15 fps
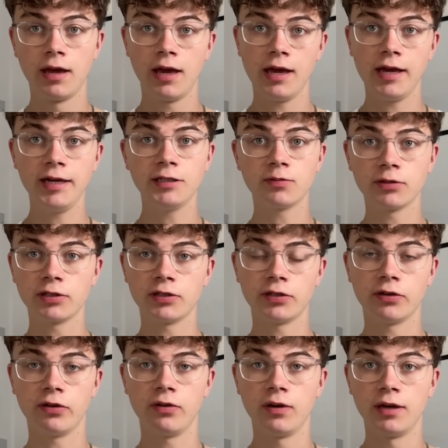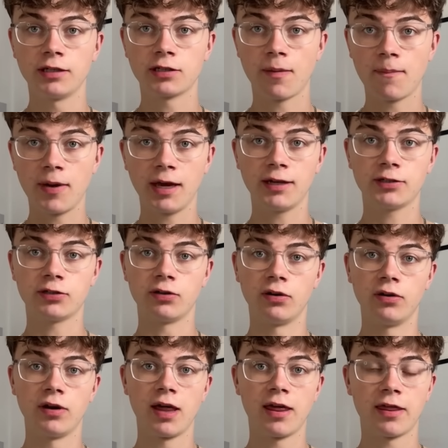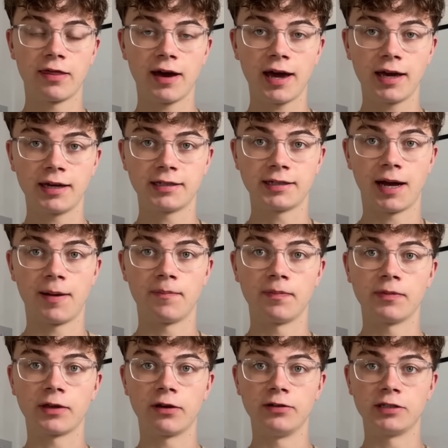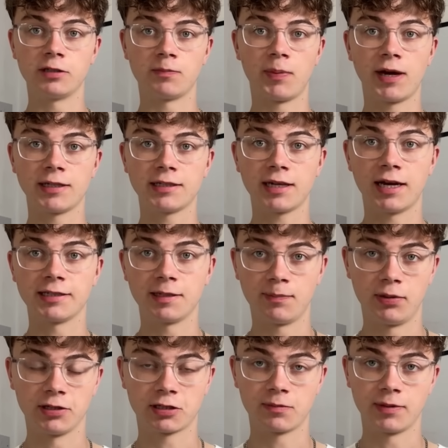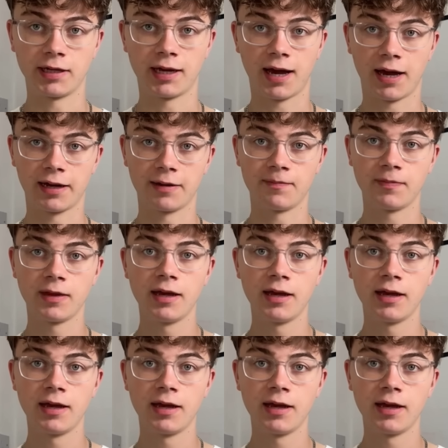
Here's what to do to make sure that exam goes as best as it possibly can.